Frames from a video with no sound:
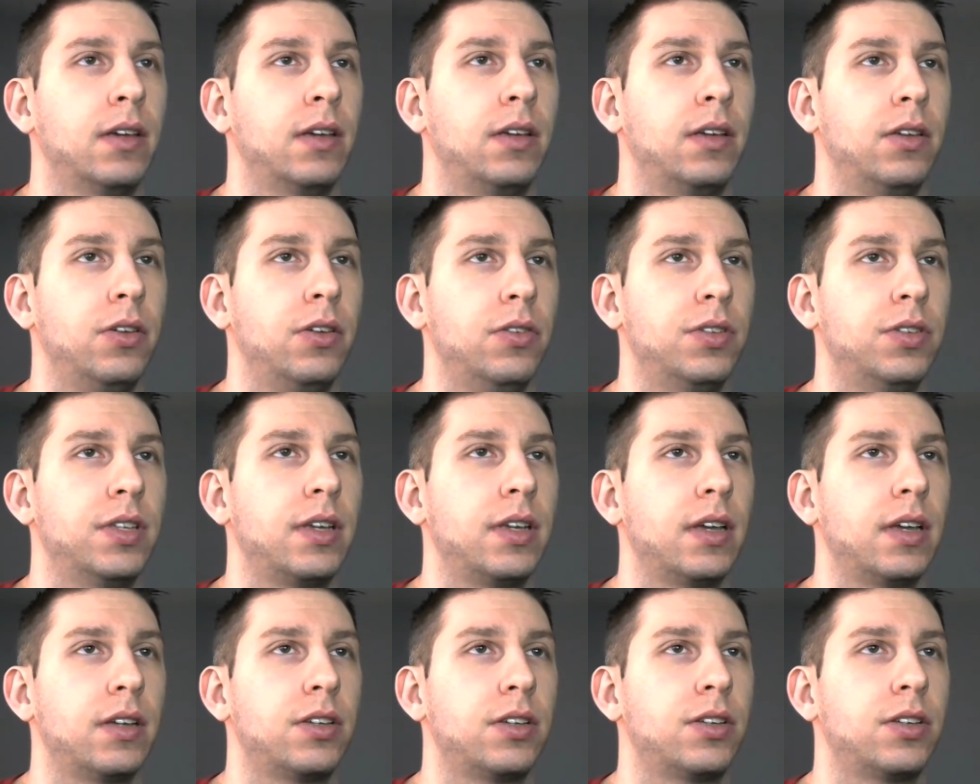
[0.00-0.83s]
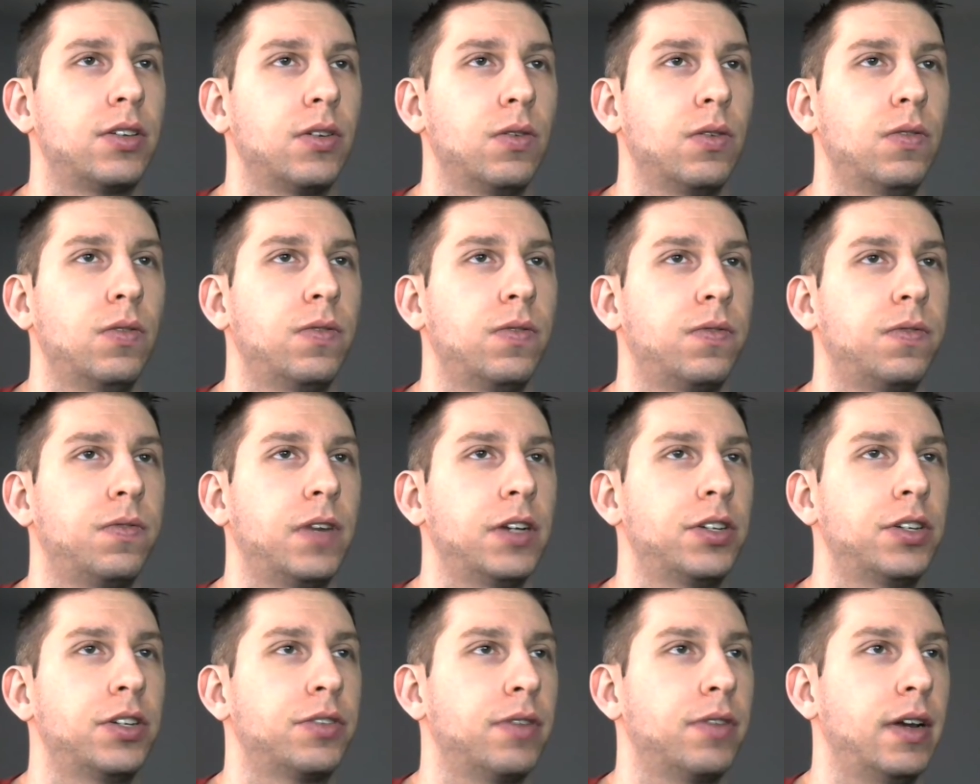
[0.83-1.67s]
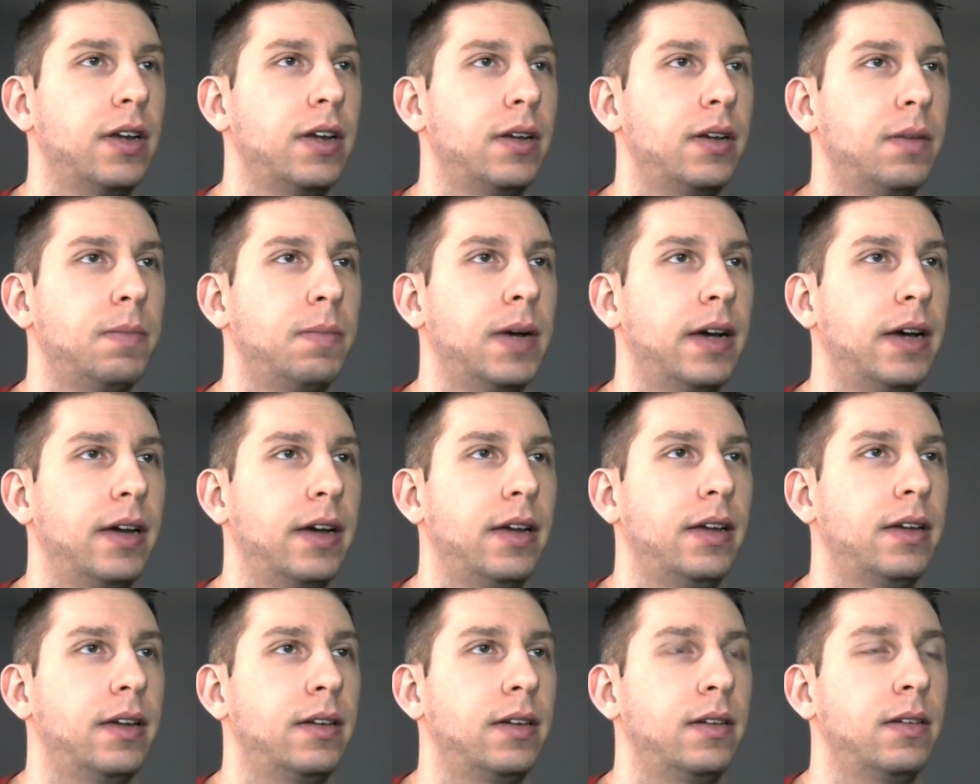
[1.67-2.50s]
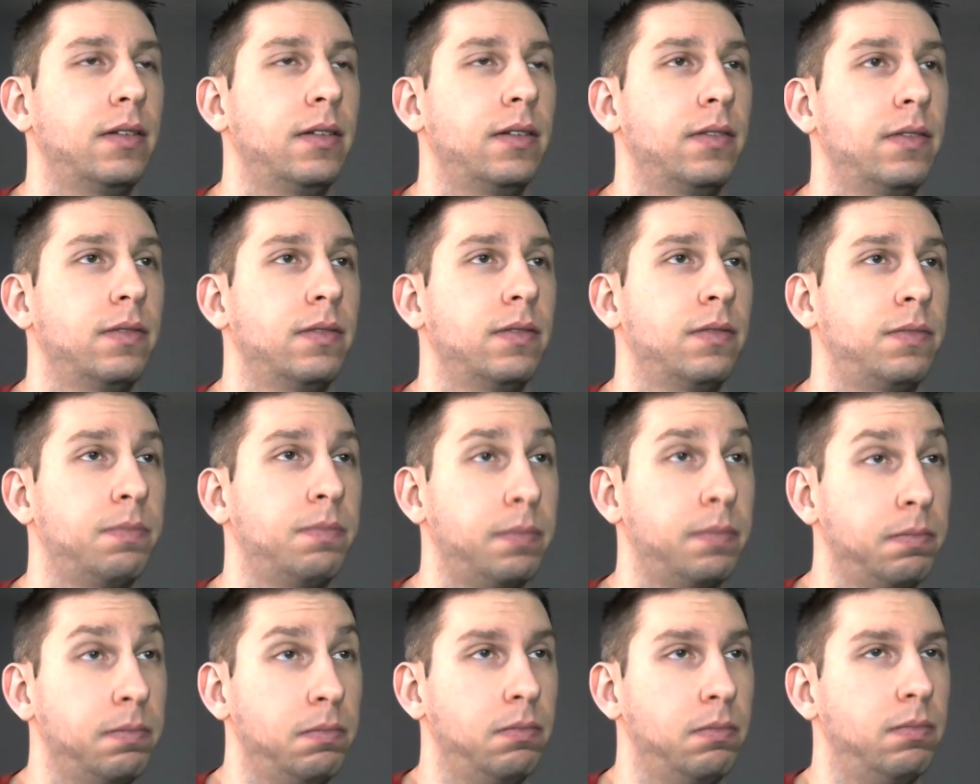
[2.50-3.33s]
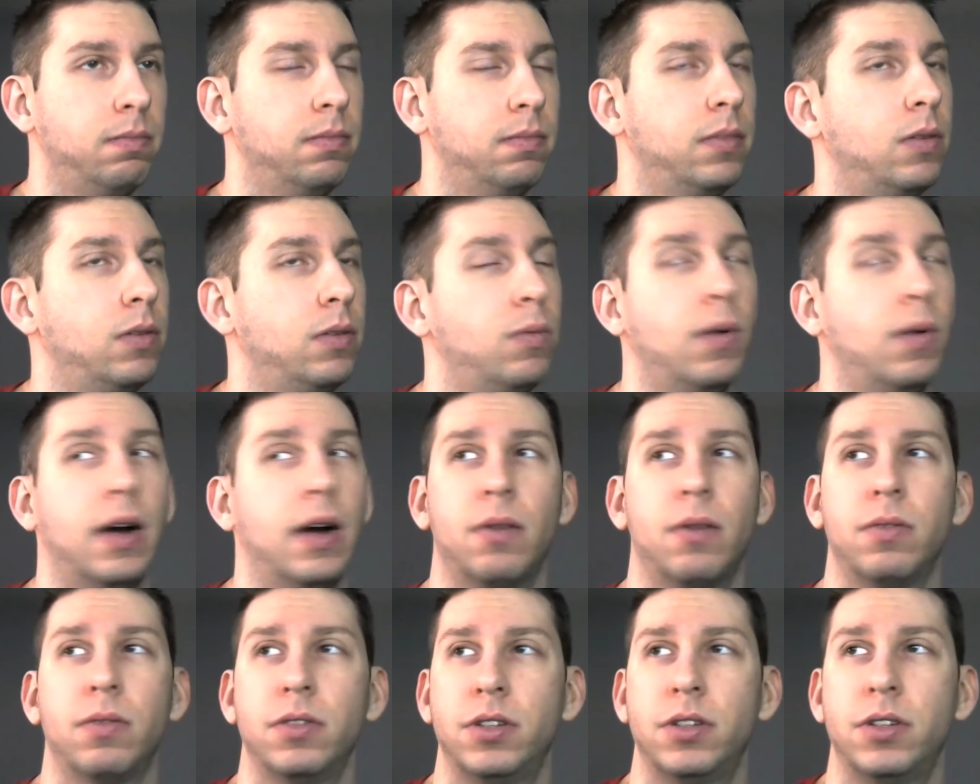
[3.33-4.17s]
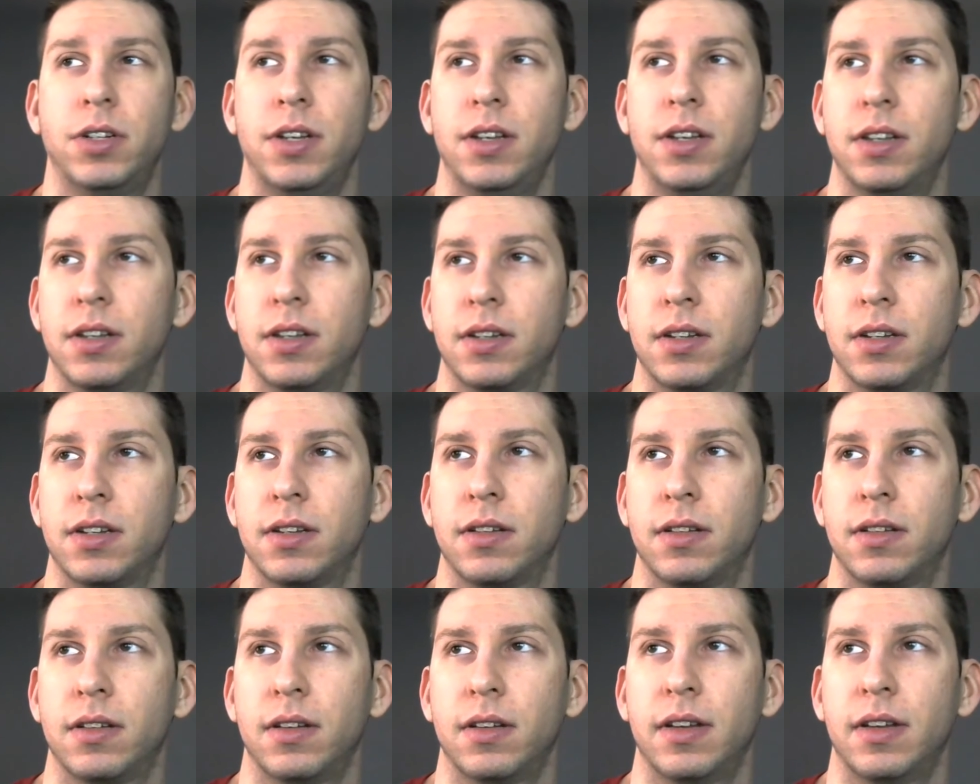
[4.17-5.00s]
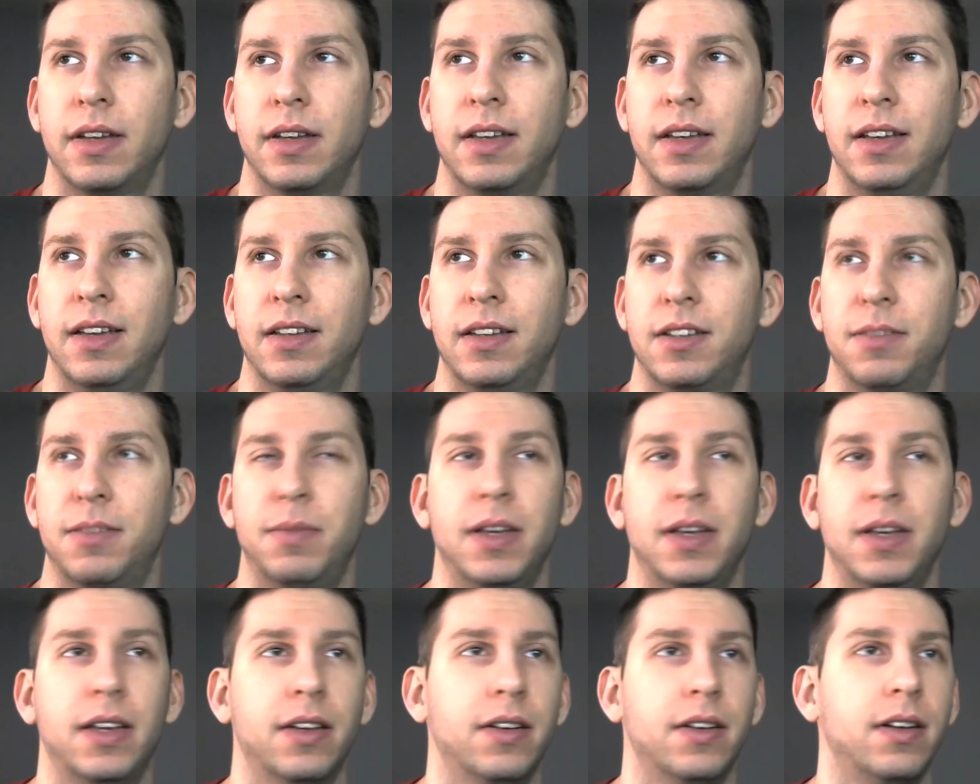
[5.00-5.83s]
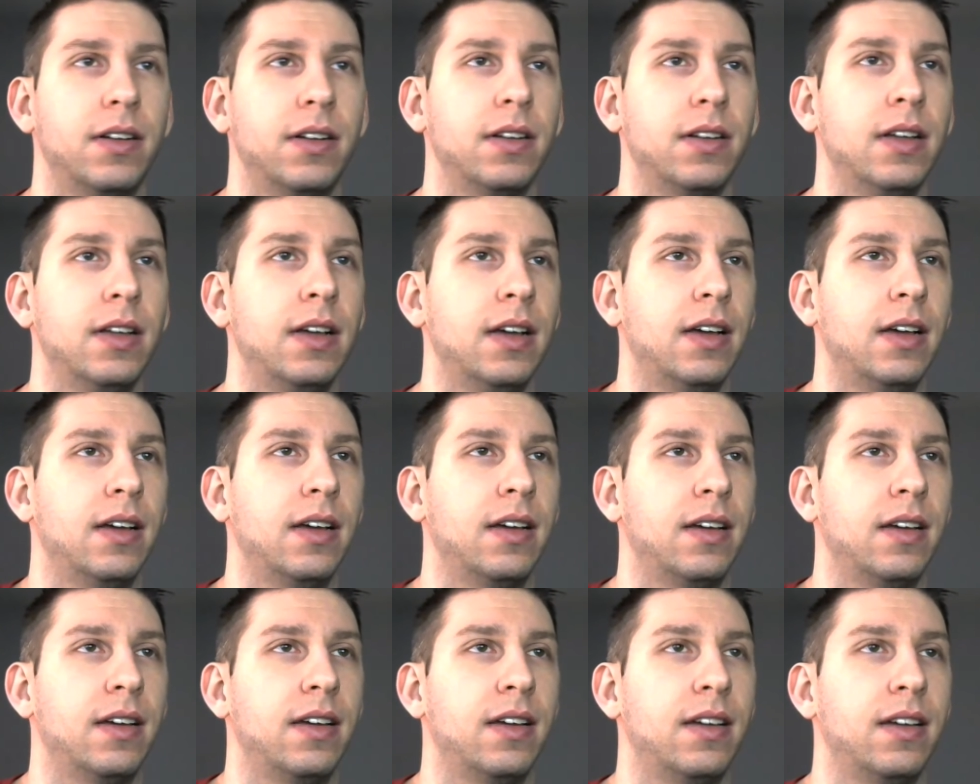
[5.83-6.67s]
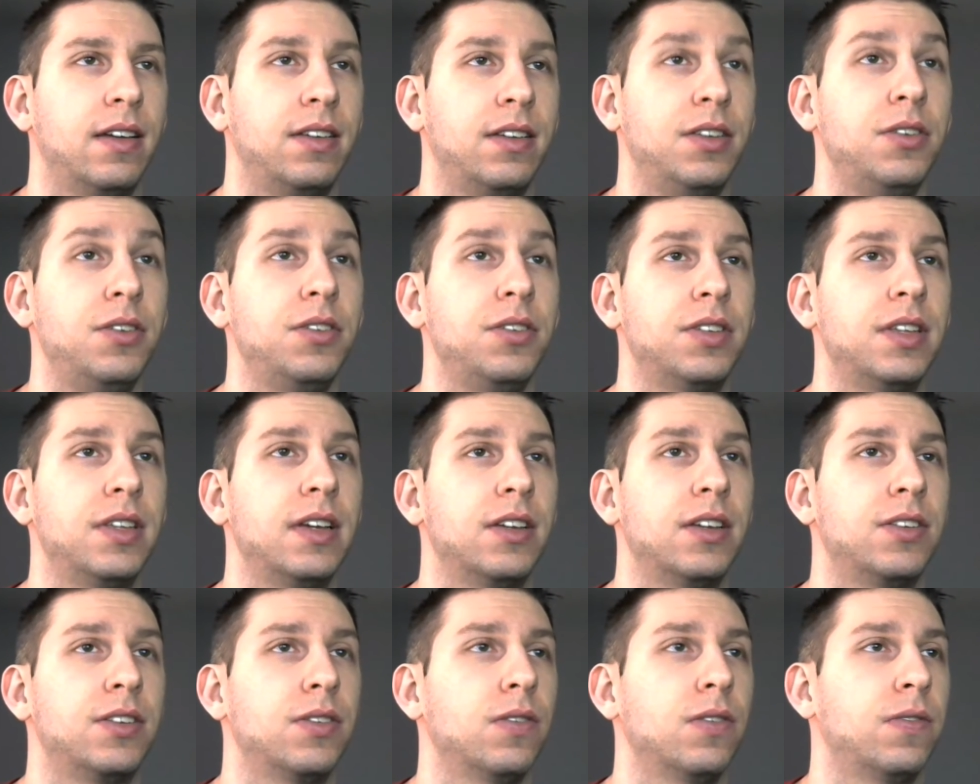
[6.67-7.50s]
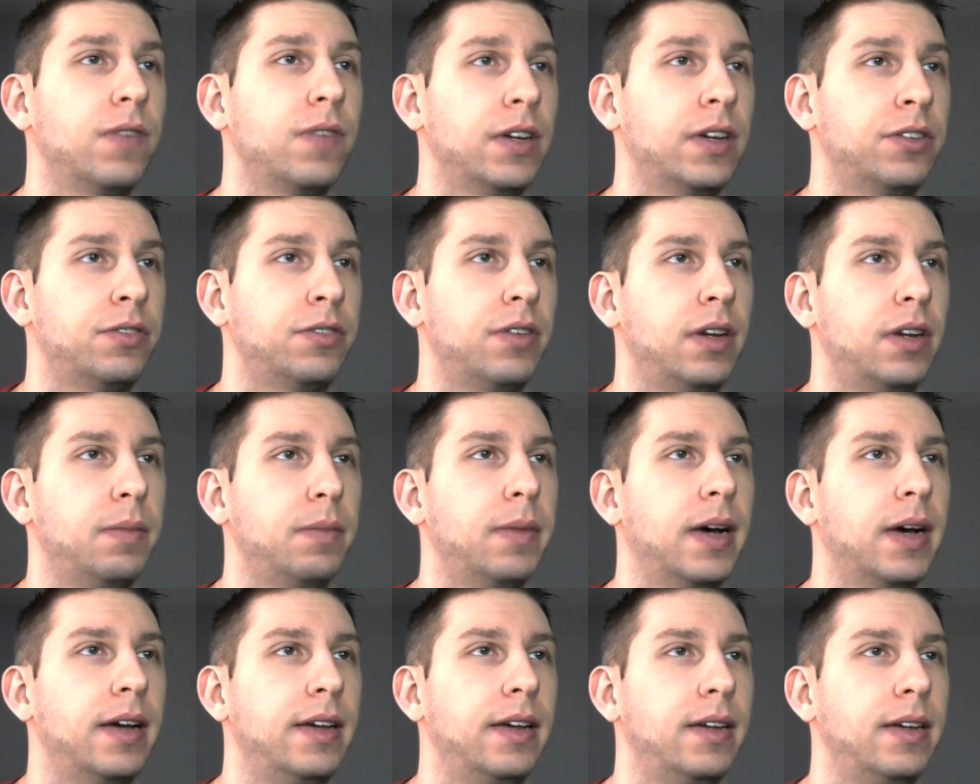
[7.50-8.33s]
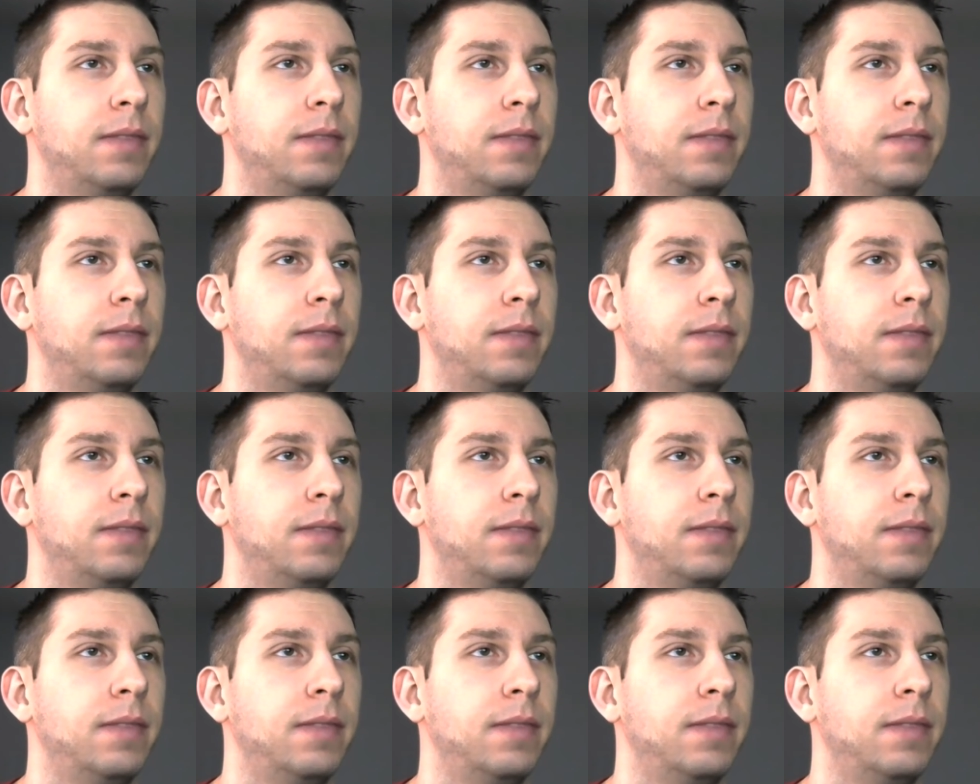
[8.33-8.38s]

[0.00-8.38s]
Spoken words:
You used to get so frustrated by it. Wow, Jesus. I can't speak at all. You used to get so frustrated by it,